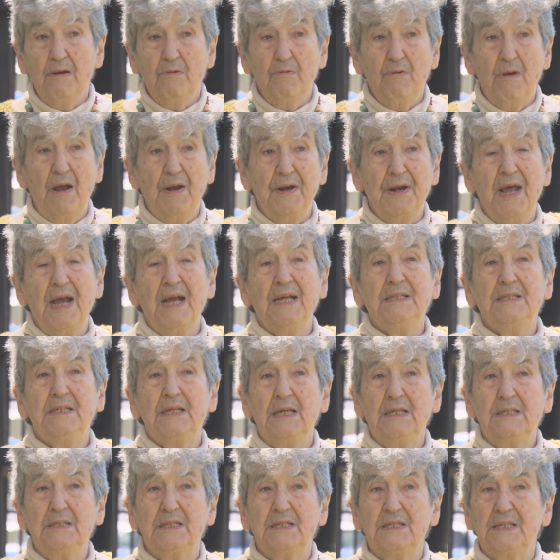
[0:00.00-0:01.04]
around
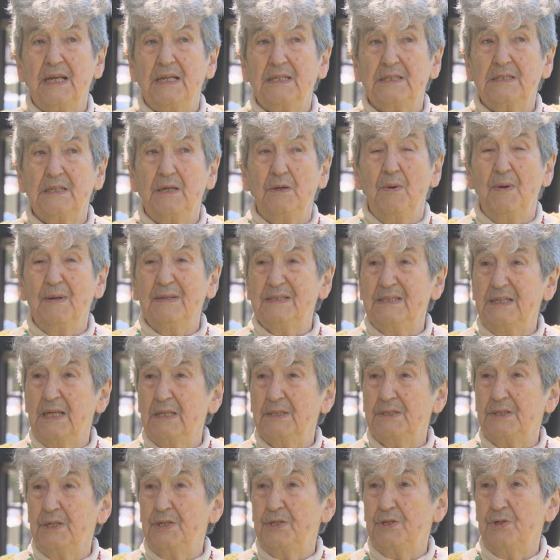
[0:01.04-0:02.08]
1961
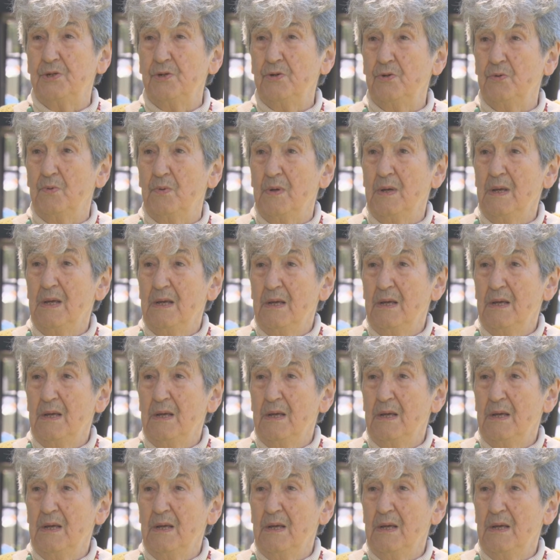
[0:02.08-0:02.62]
62